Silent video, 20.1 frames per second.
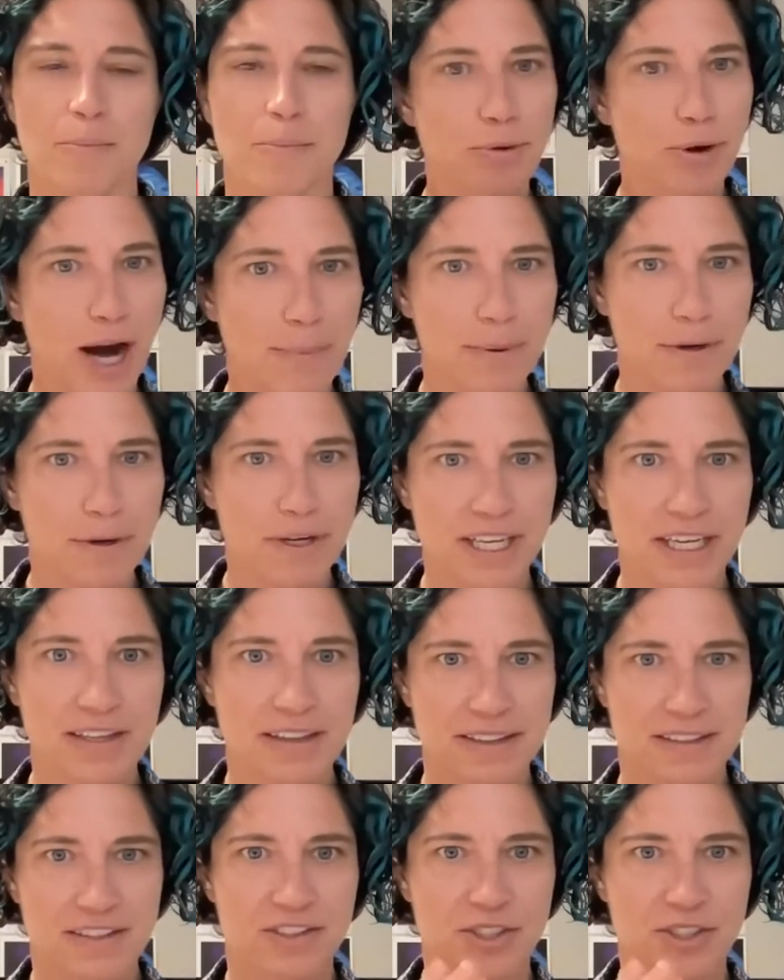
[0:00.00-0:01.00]
Property,
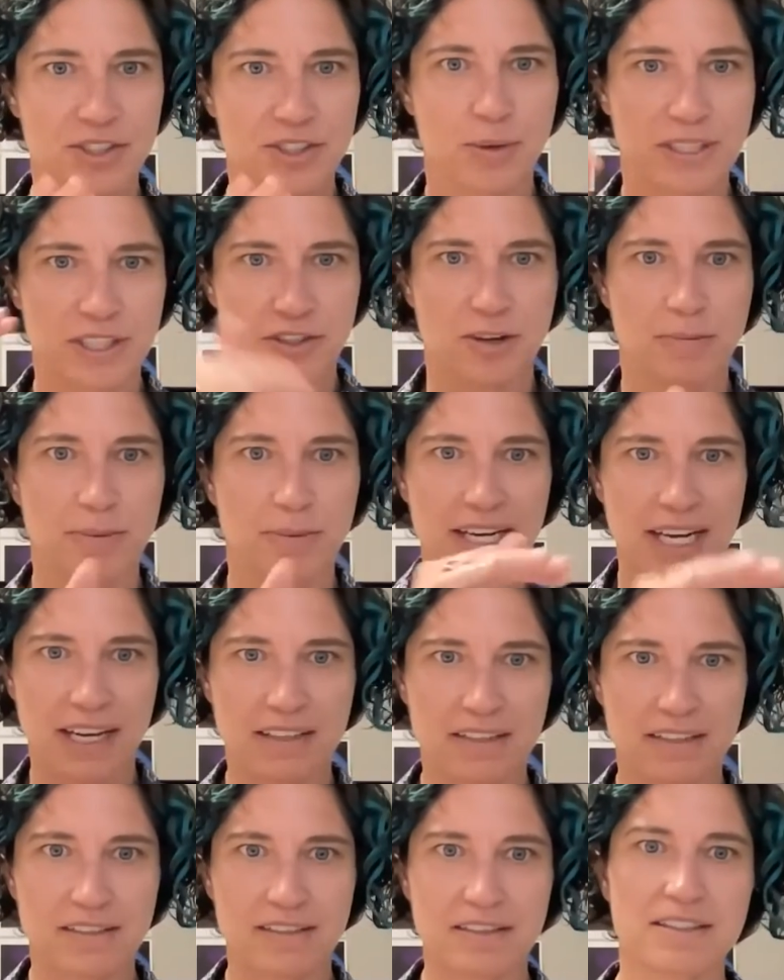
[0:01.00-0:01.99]
this is yours and nobody
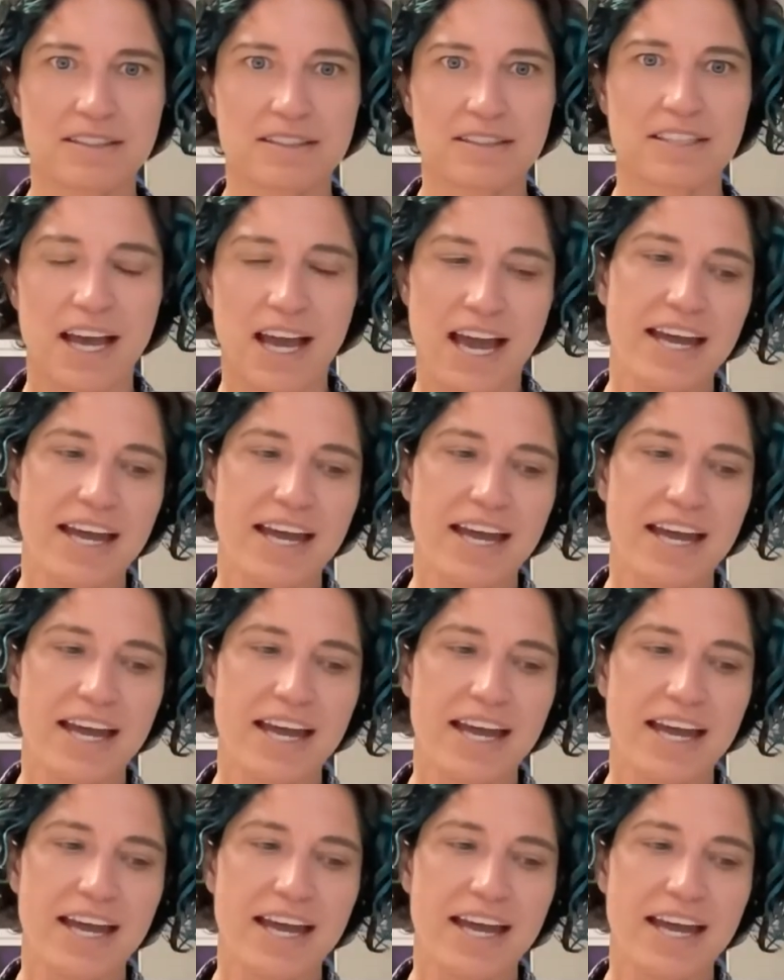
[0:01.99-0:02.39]
else's,